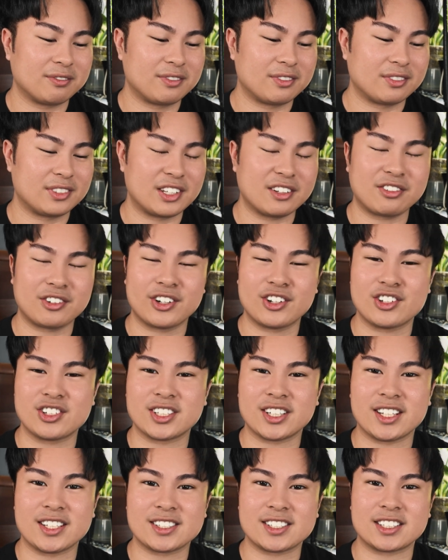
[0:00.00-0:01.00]

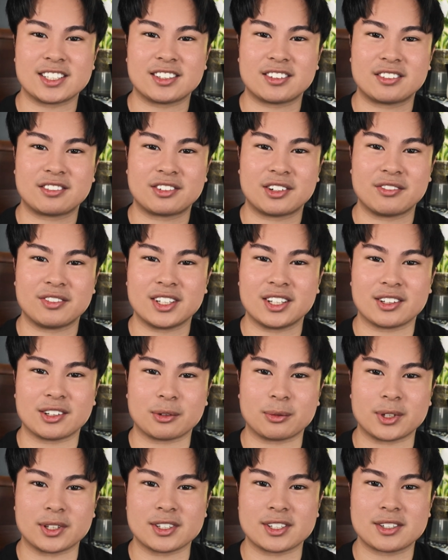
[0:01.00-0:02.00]
differentiates it from the other
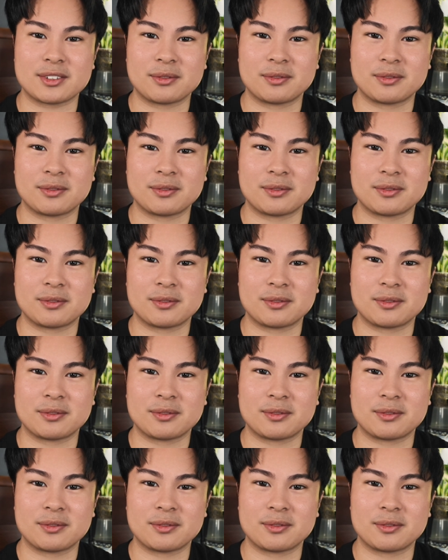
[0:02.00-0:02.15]
ones.